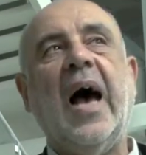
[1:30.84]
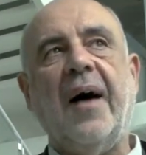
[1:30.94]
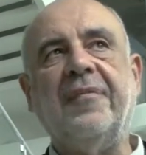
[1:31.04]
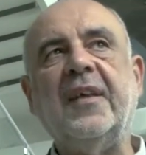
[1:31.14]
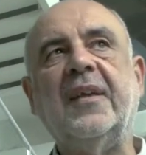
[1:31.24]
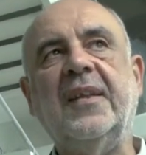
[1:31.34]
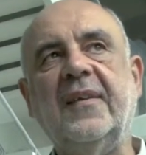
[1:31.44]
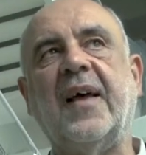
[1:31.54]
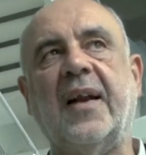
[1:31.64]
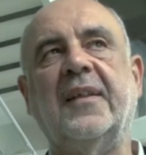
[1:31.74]
After
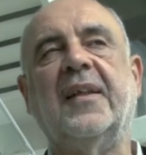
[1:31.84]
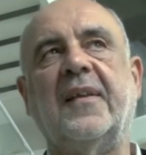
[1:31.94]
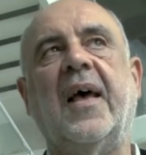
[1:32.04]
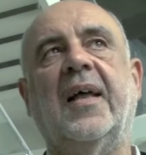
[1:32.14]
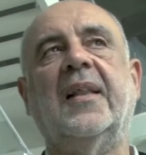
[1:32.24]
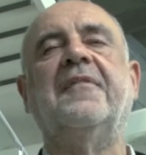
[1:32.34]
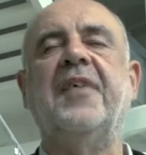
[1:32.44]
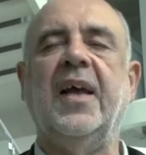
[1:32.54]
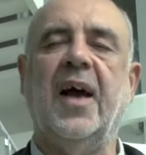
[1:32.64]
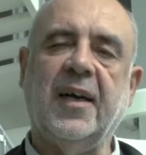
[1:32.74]
this, architects had a
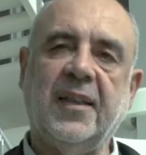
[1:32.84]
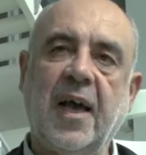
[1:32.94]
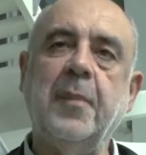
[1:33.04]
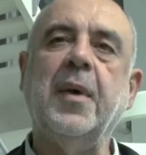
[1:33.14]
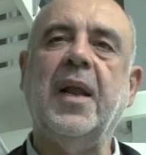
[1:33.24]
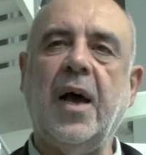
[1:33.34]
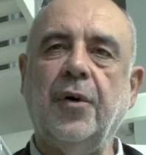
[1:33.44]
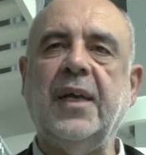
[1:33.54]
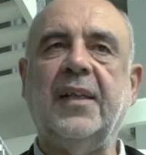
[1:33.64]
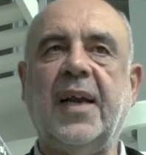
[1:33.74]
very hard time, and now
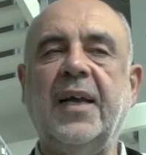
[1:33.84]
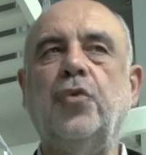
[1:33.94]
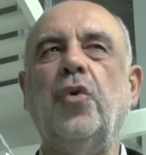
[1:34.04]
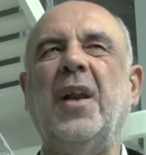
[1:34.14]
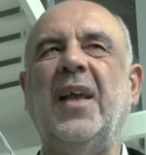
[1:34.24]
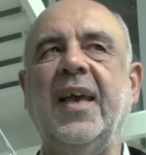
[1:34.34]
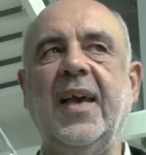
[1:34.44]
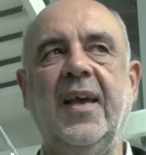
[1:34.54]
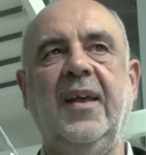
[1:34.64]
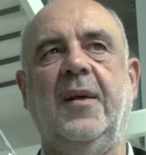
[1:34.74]
they're trying to
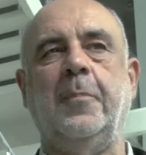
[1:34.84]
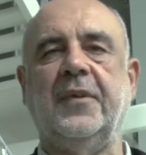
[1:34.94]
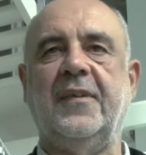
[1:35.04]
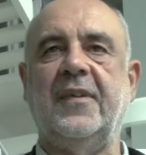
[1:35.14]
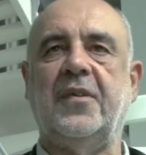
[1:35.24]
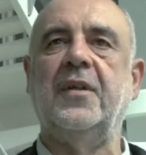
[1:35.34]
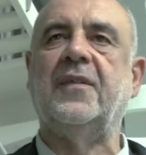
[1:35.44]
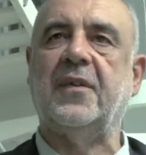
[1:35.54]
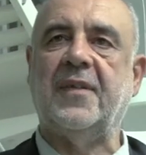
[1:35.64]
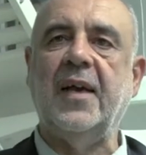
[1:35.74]
regain a position in
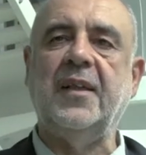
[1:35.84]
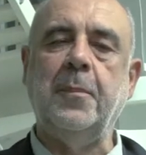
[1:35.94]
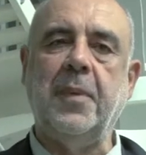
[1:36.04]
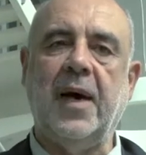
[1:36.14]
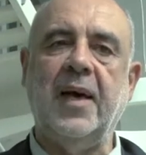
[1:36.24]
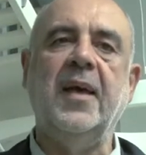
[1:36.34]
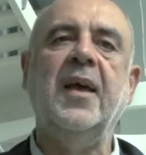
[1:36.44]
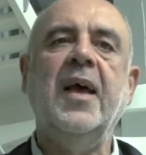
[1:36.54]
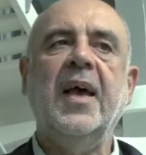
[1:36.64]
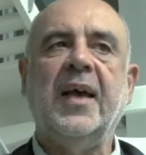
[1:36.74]
society by
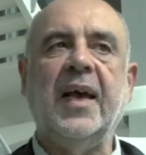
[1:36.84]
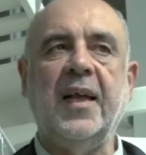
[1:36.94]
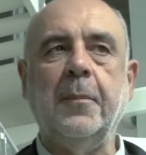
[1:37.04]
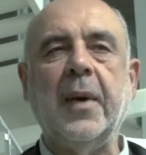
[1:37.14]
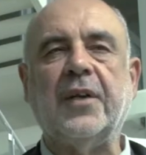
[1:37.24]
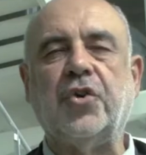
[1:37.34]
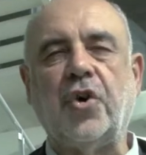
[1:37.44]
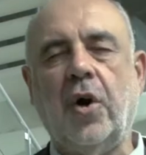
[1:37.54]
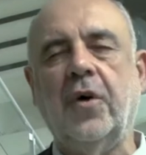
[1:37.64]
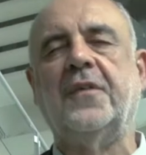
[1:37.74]
getting much
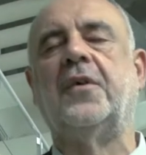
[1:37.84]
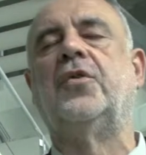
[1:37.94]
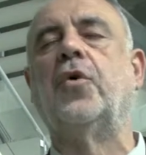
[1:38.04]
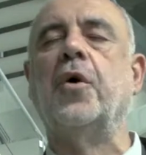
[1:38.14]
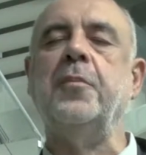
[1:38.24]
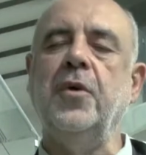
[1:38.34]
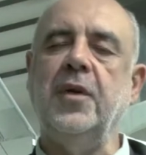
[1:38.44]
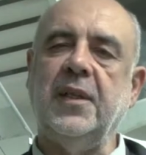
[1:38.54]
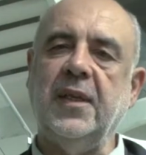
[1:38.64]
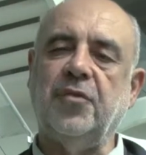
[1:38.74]
closer to
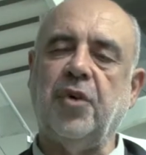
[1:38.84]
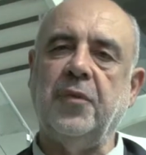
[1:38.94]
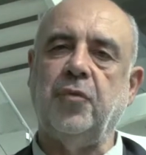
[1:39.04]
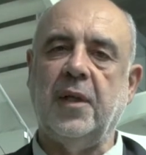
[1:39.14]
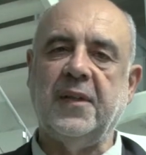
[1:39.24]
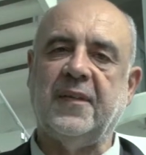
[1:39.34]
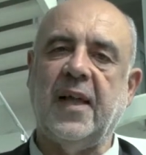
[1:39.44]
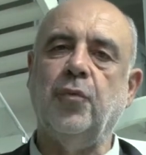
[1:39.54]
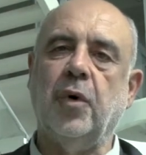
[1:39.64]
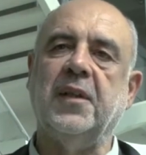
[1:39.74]
community, trying to
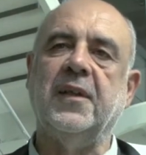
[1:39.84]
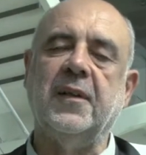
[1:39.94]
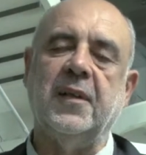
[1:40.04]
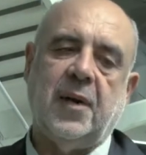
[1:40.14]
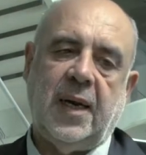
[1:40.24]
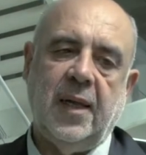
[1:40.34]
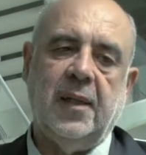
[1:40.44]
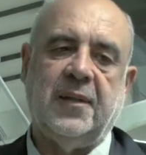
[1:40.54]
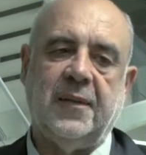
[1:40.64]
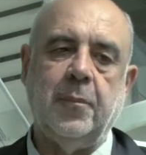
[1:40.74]
understand what the real